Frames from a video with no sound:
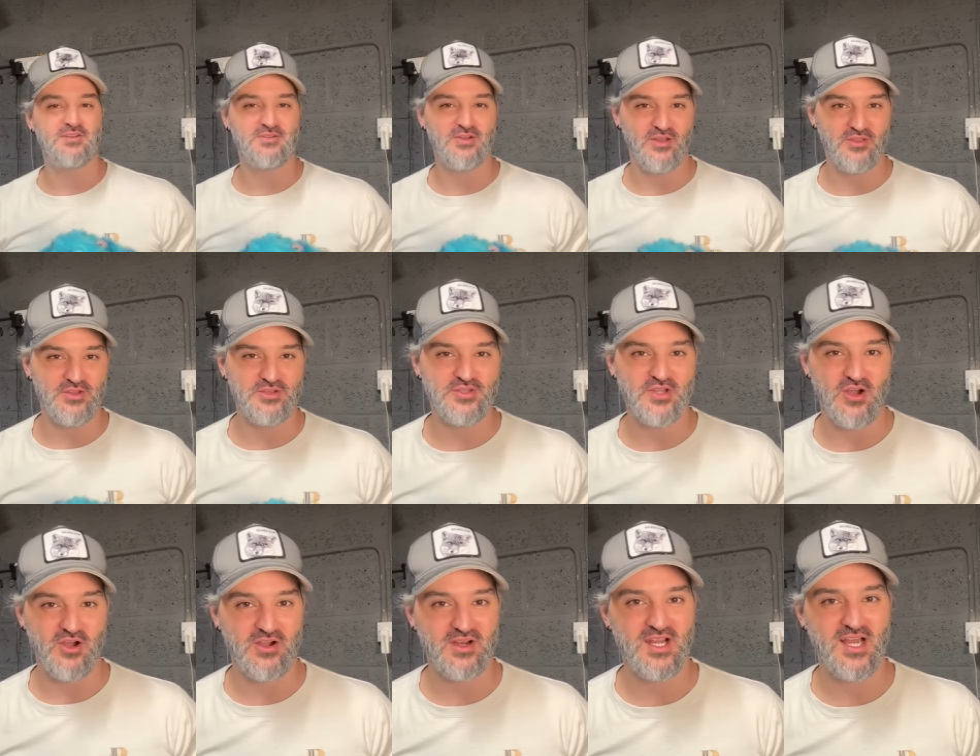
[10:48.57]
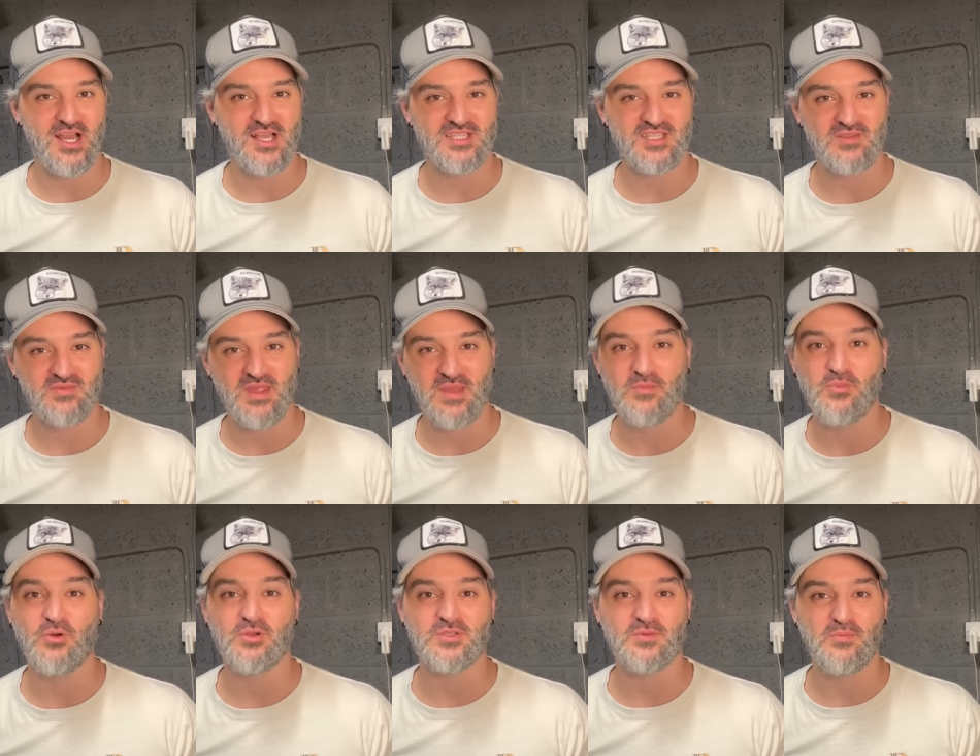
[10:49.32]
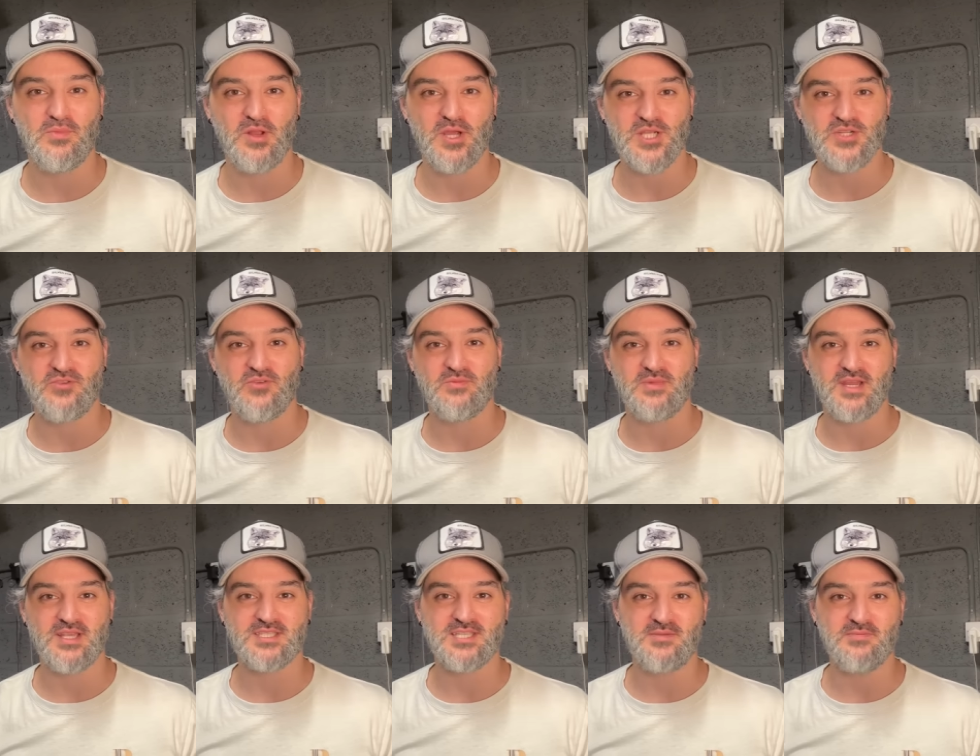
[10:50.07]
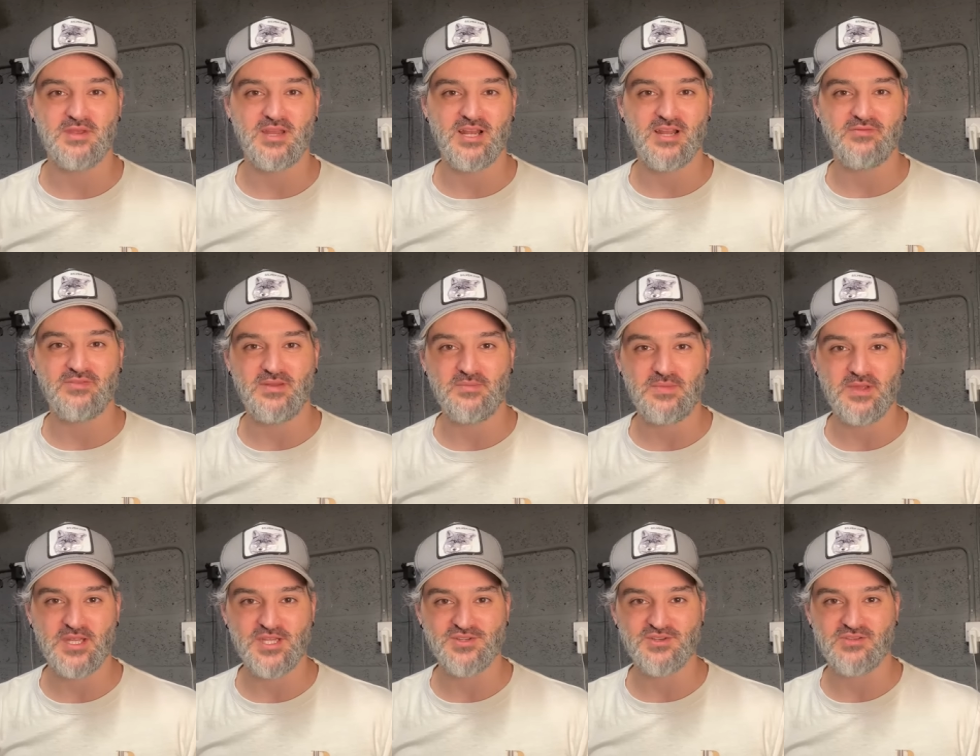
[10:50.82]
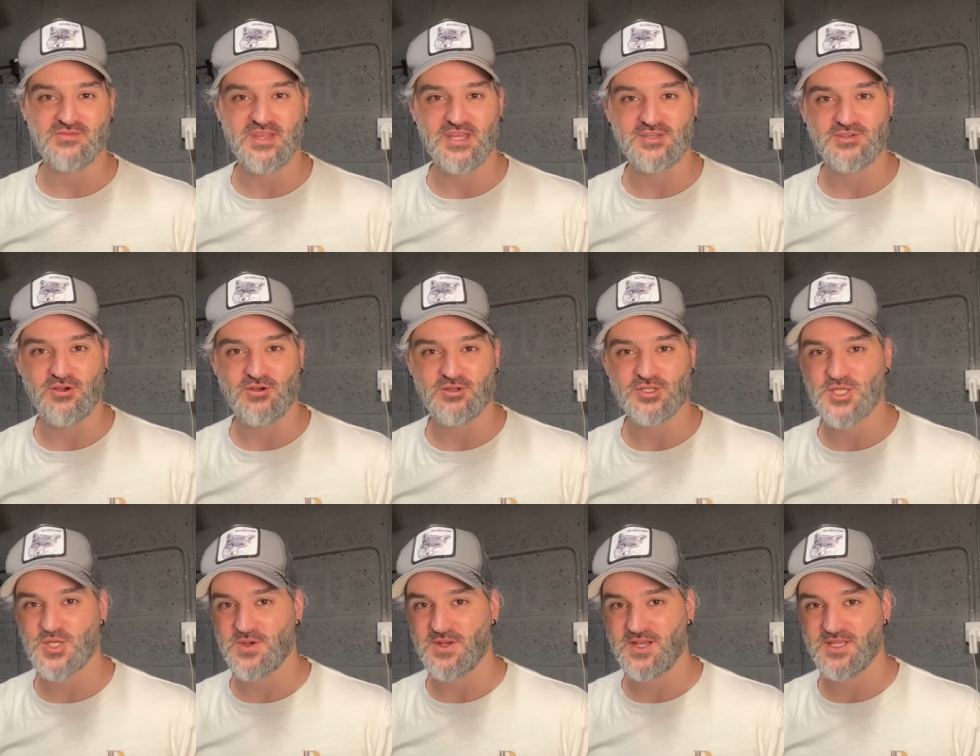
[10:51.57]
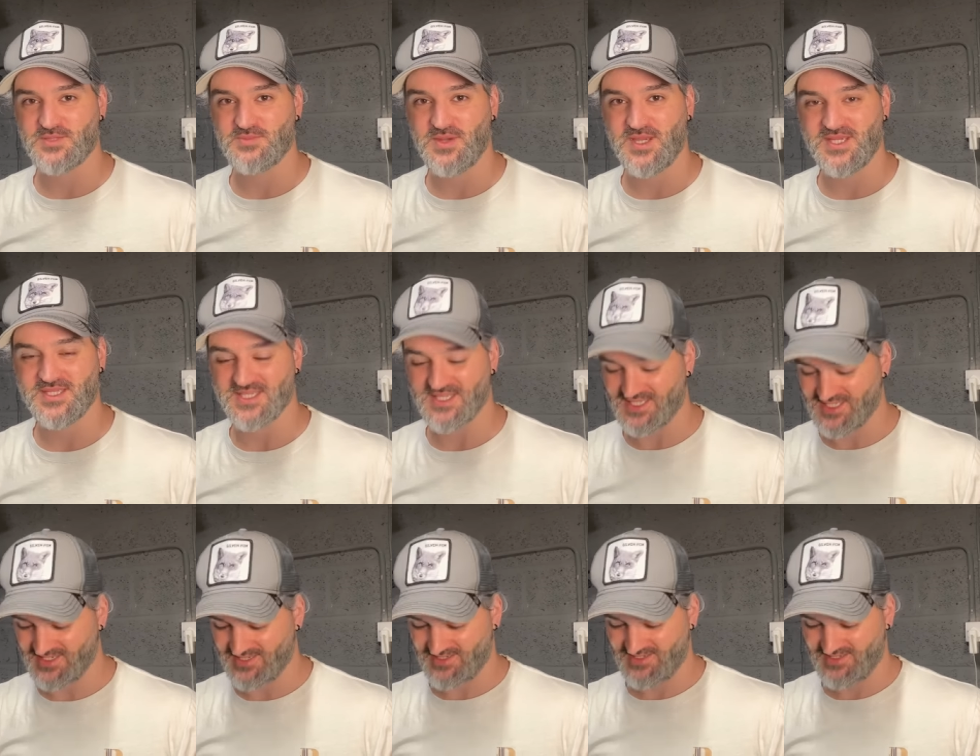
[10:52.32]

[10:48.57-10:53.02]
not the dog. Last time they bought some plush for me and sent me a lovely picture of their dog chewing it to pieces.